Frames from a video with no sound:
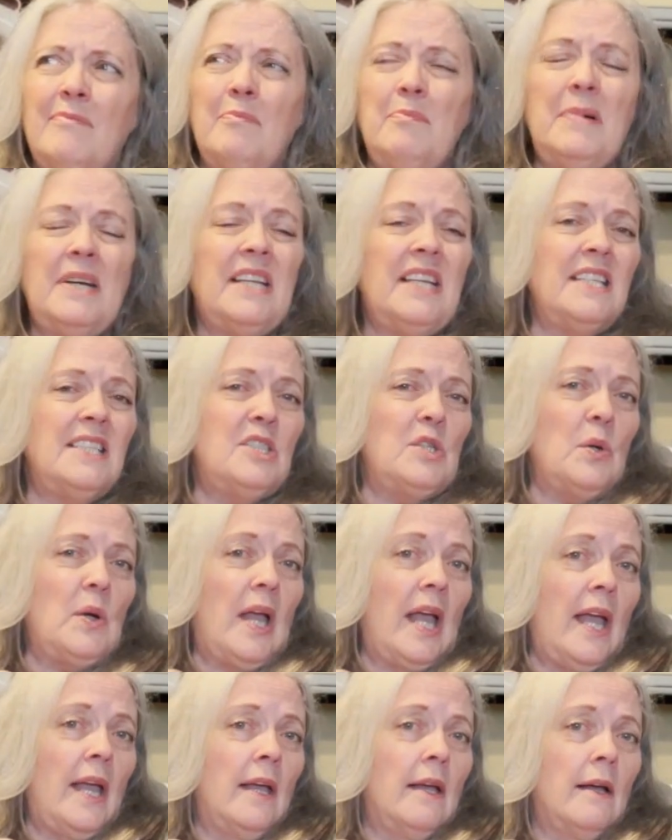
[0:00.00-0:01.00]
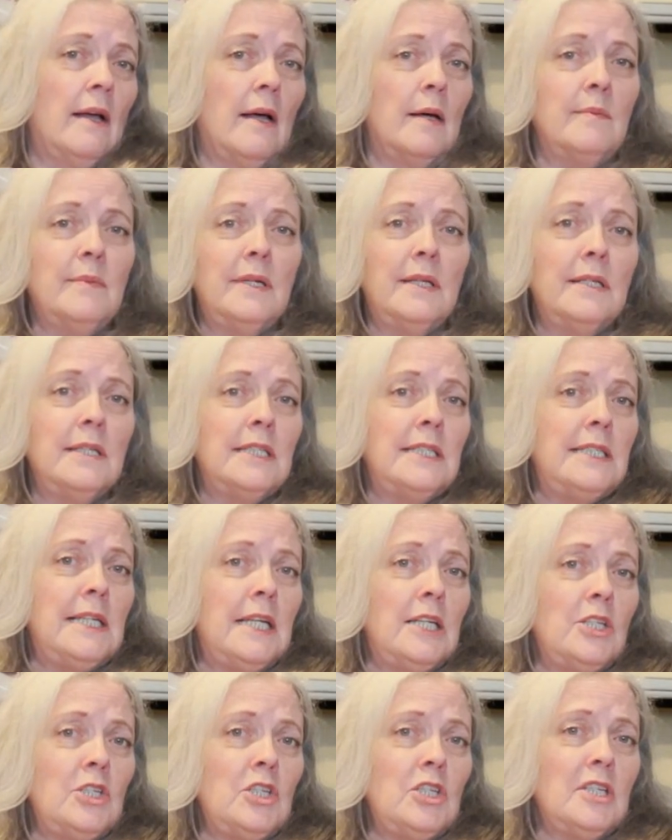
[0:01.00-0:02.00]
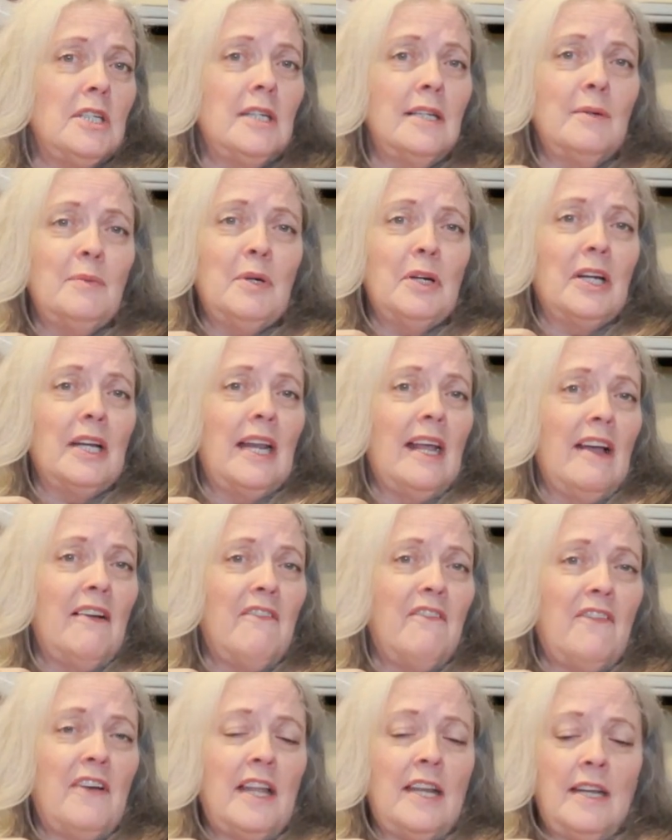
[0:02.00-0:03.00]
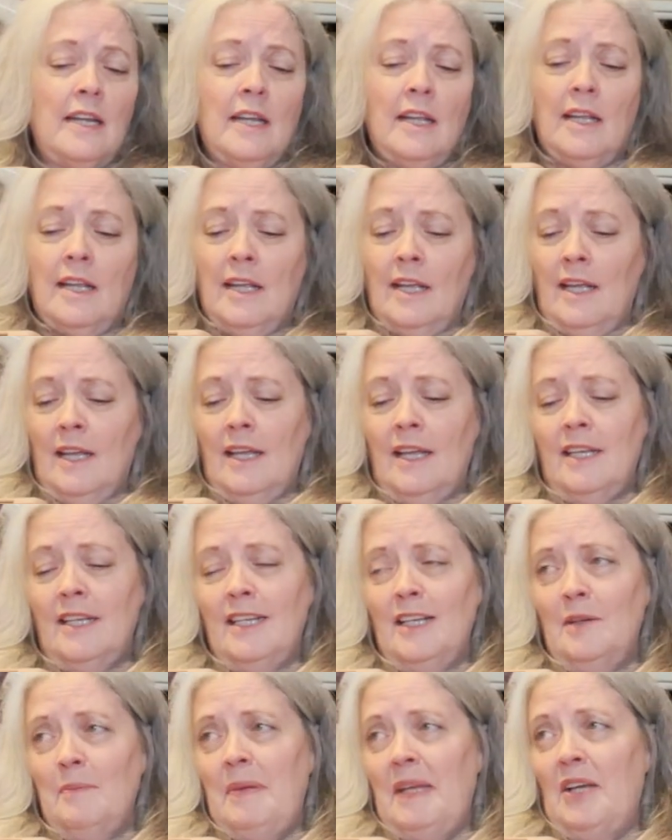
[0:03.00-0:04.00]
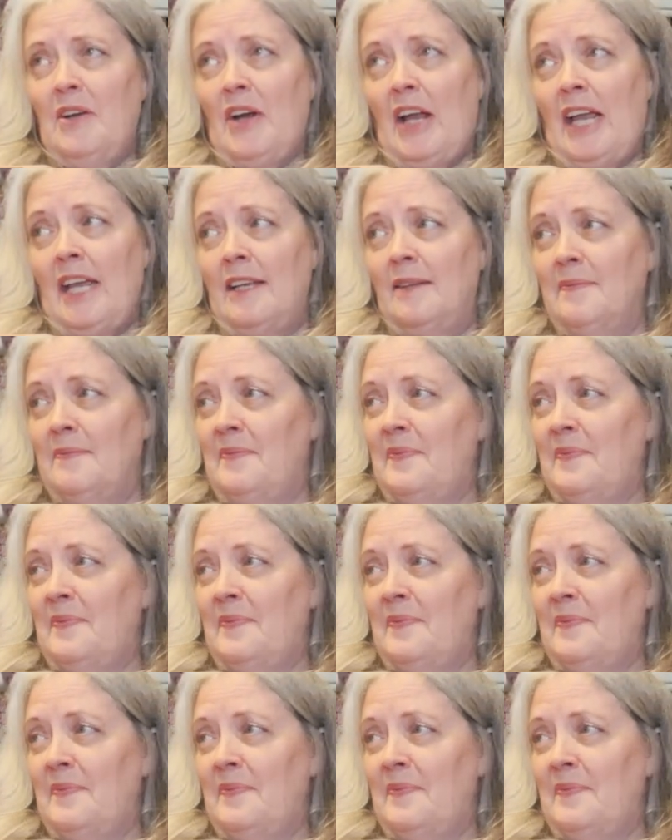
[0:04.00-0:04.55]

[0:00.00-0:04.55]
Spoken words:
But it's okay. I'm going to stitch, and we're going to have fun, and it'll be great.